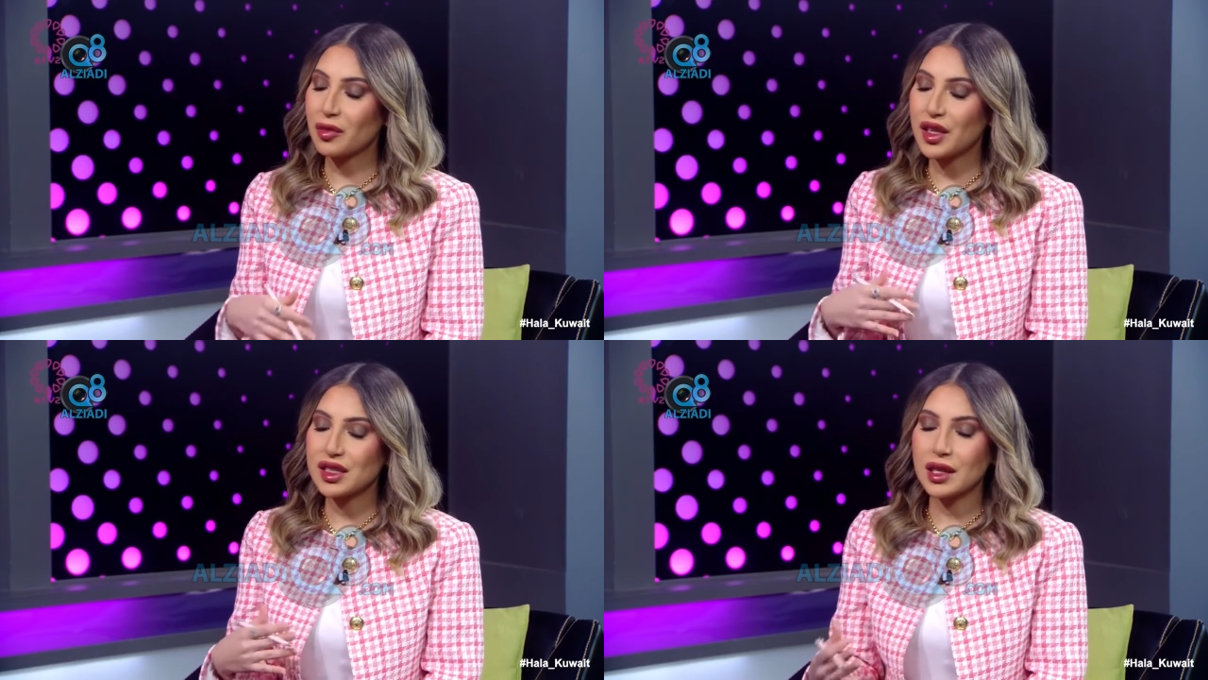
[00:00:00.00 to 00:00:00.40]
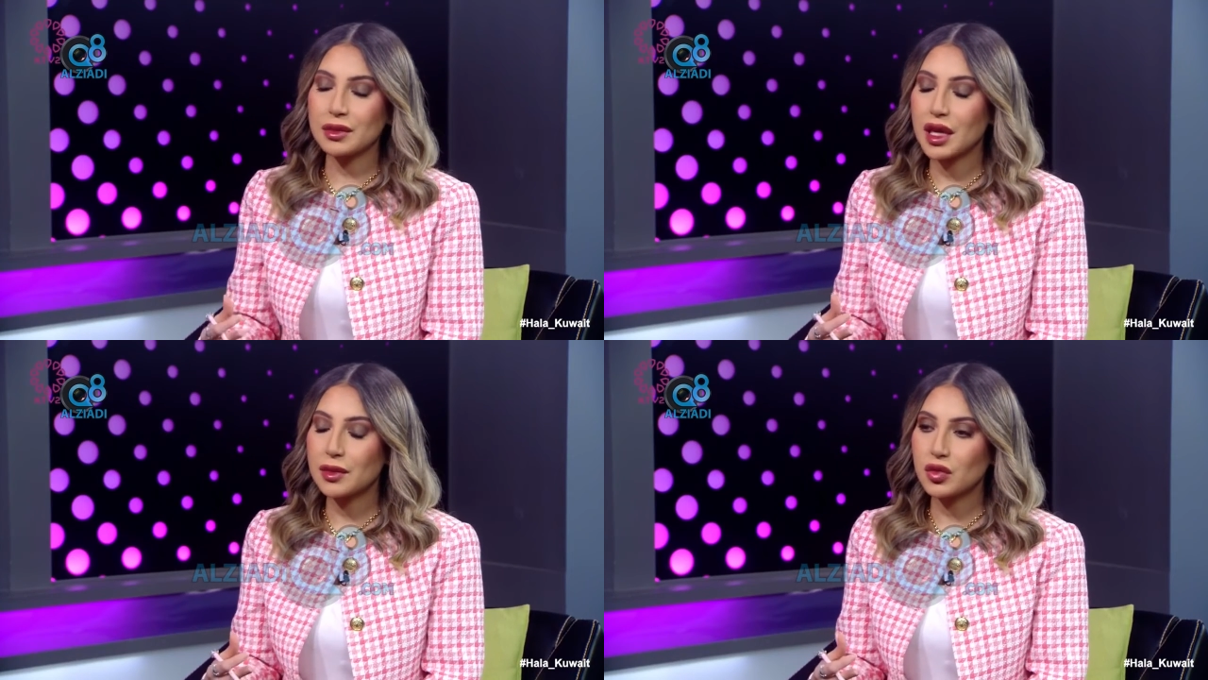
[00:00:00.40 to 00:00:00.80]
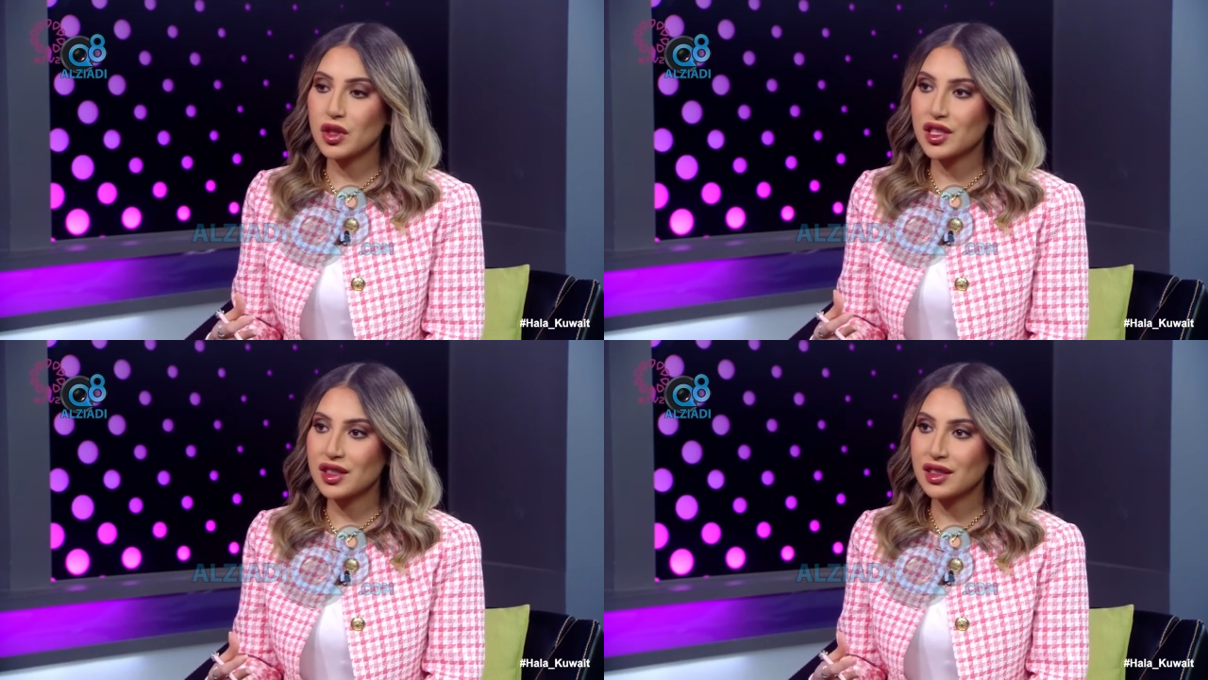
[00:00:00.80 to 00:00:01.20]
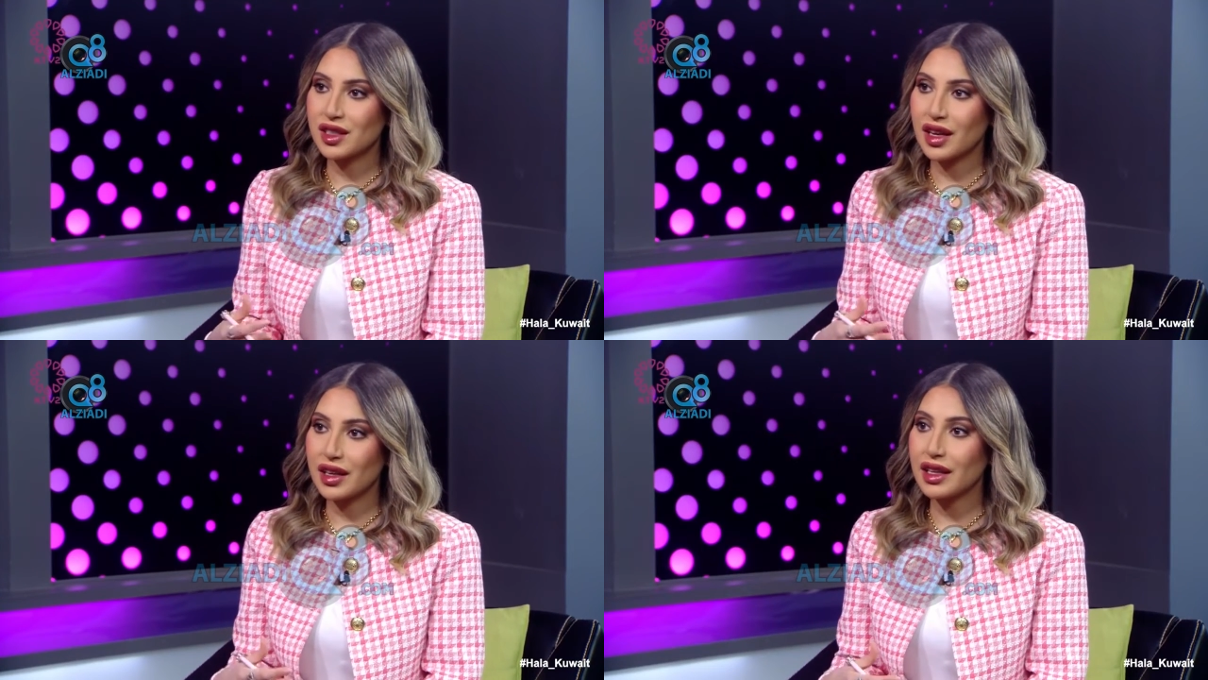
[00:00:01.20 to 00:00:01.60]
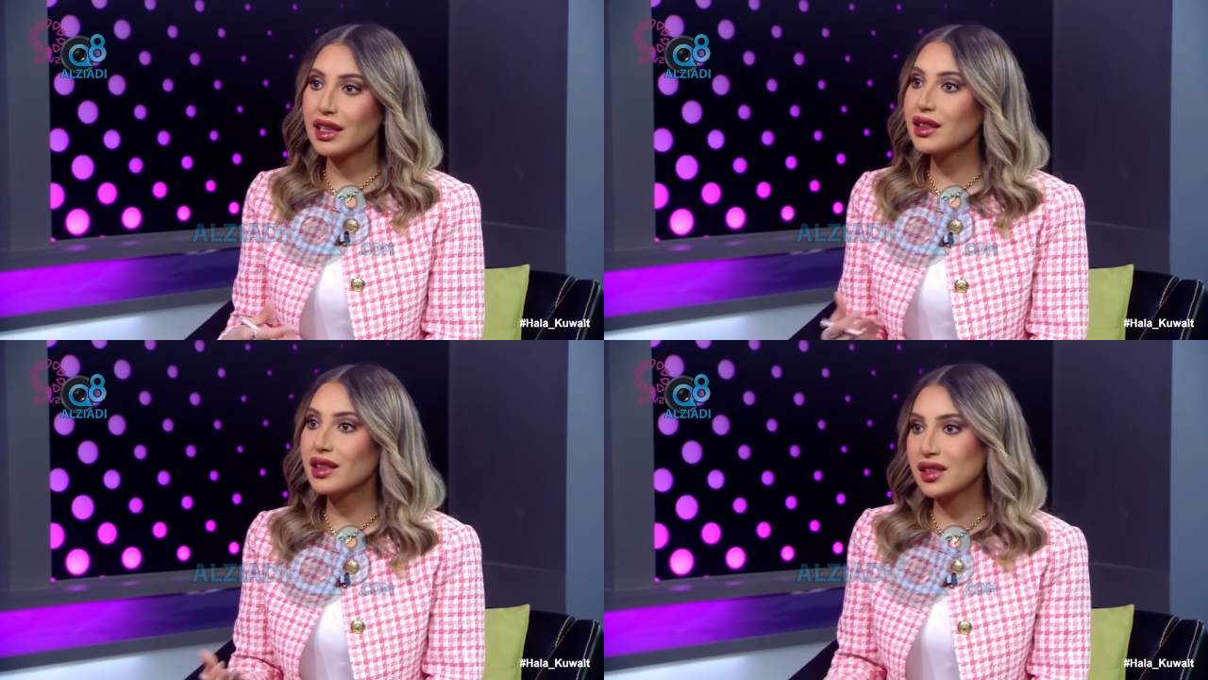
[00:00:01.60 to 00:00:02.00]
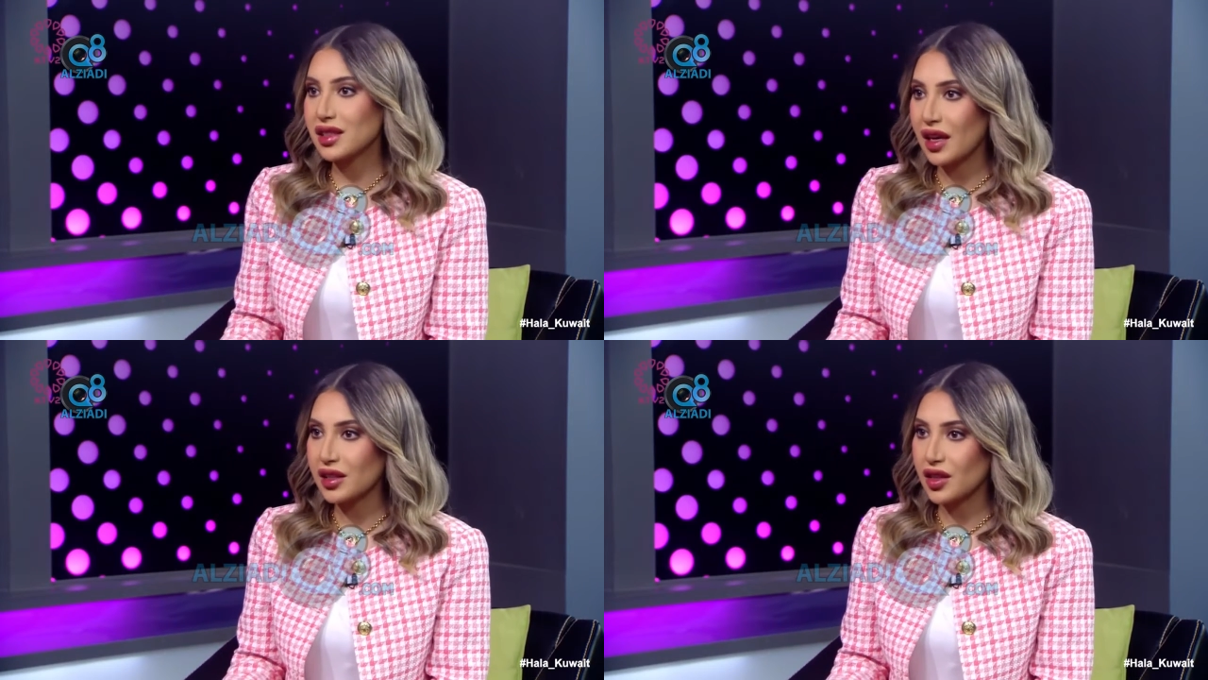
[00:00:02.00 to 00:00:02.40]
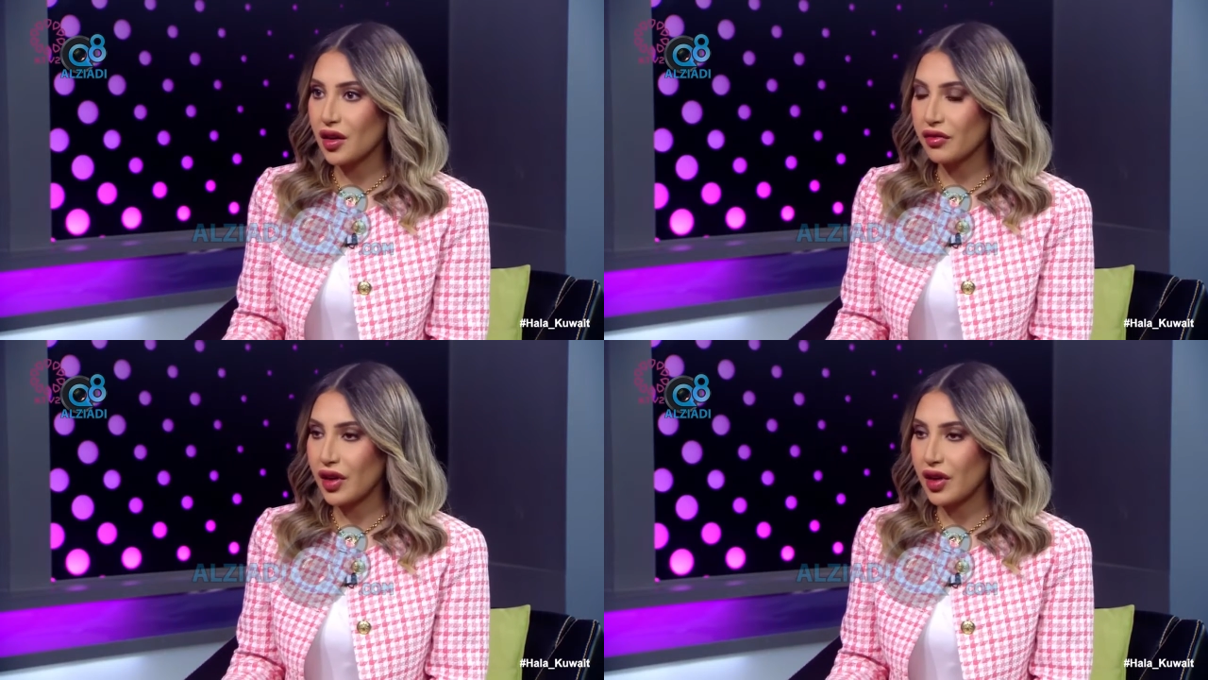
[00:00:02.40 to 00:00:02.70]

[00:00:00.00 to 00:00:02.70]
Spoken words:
but sometimes we just need this kind of